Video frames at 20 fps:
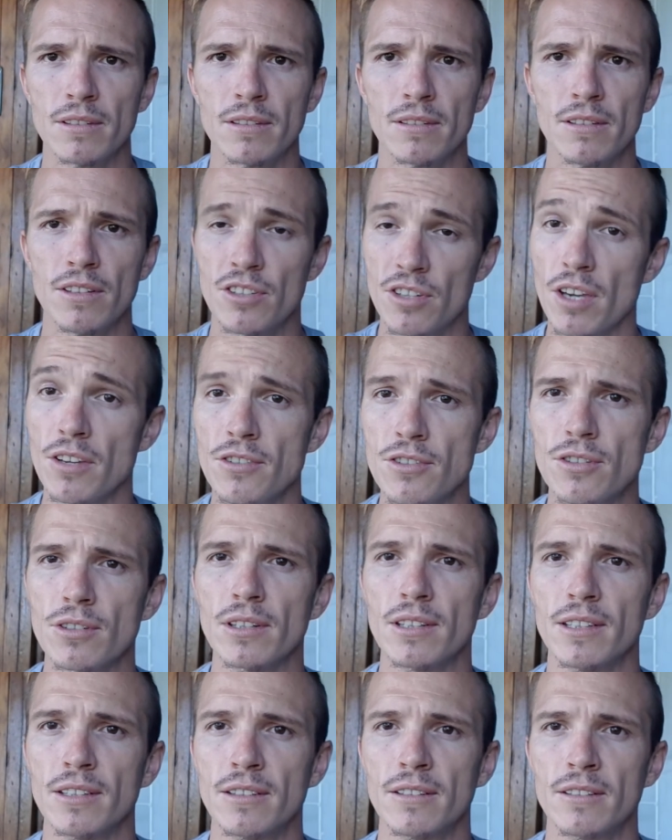
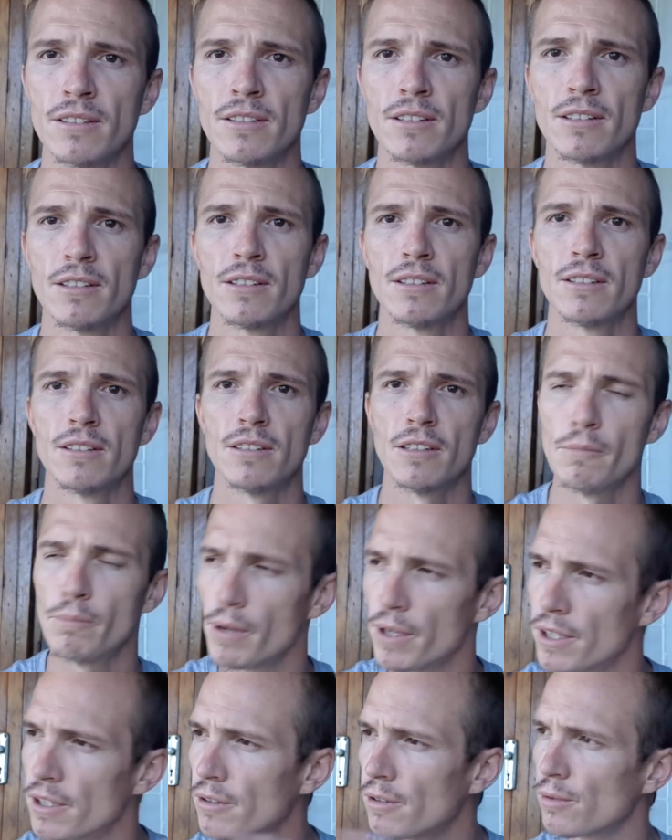essentially,
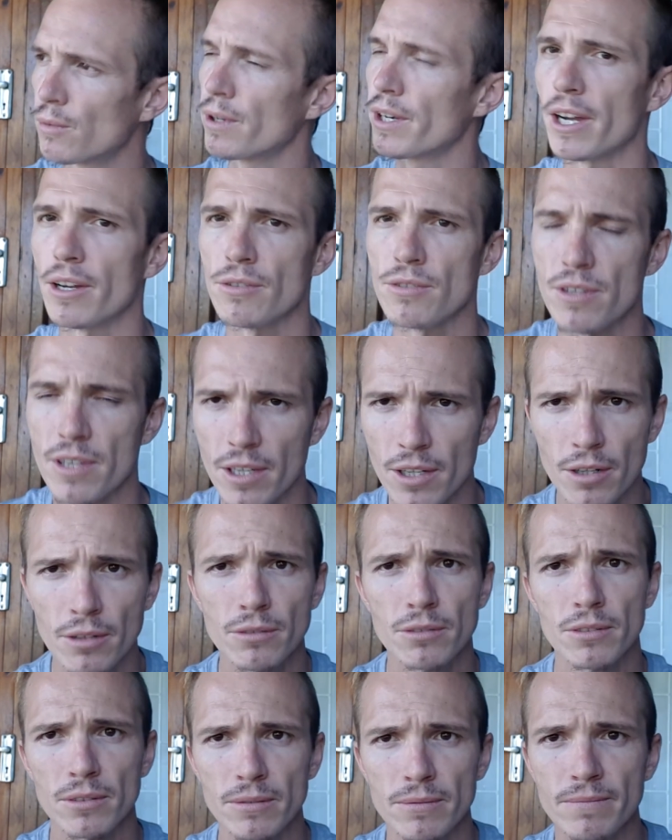depending on what house they go
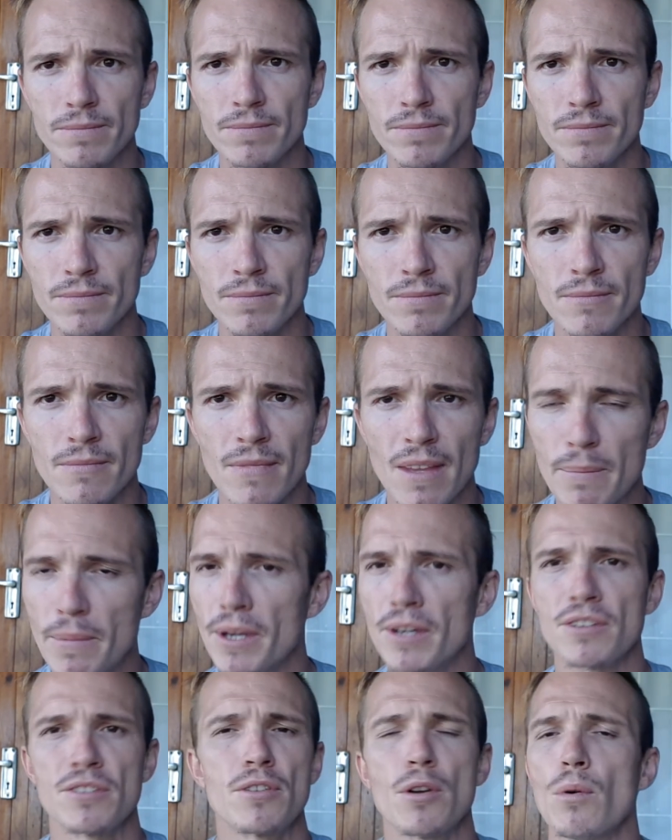to.
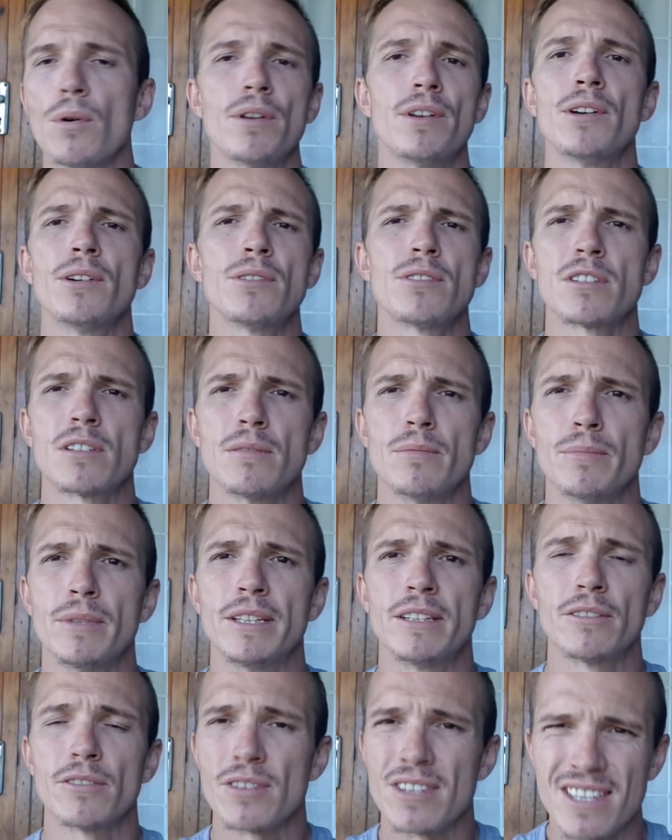Because no one knows the
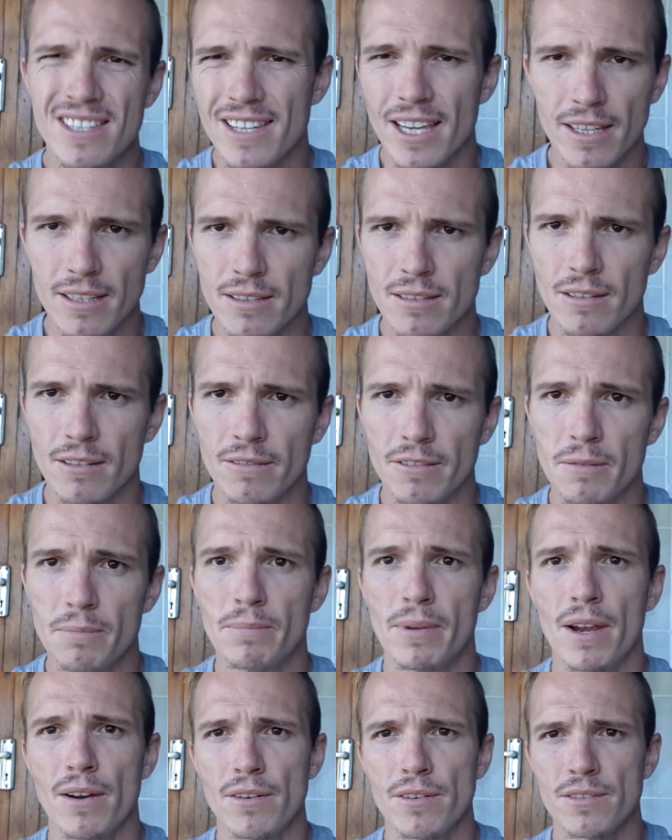mental state of the
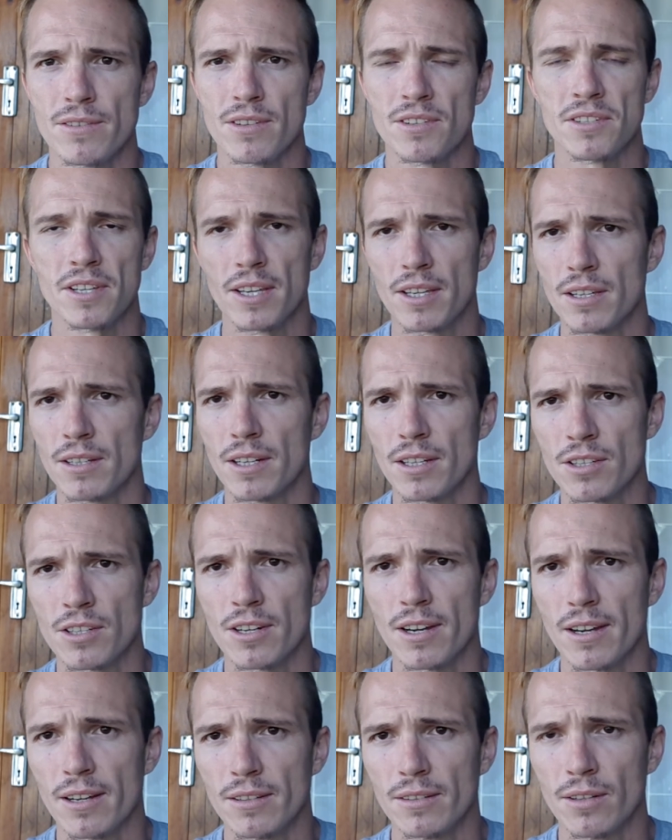parents that's taking that
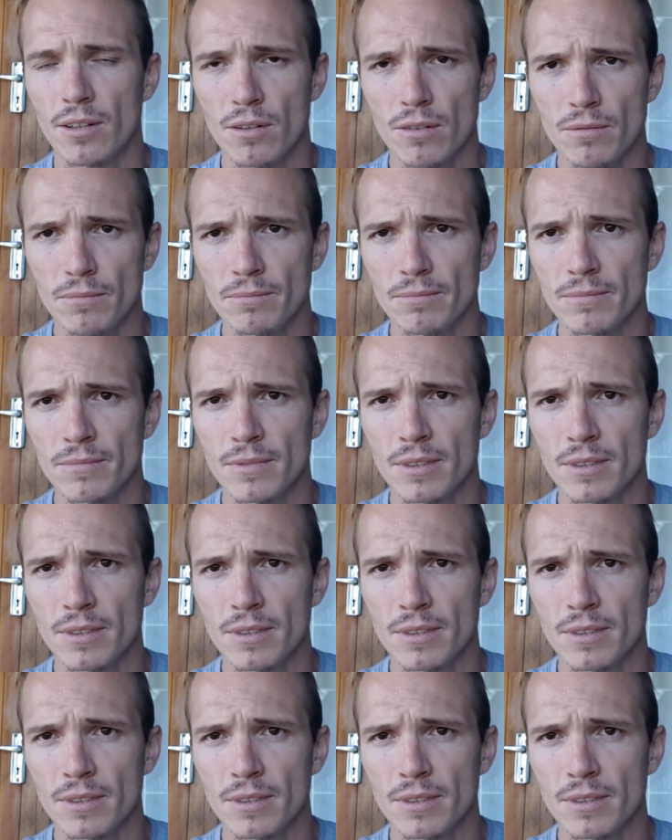child home.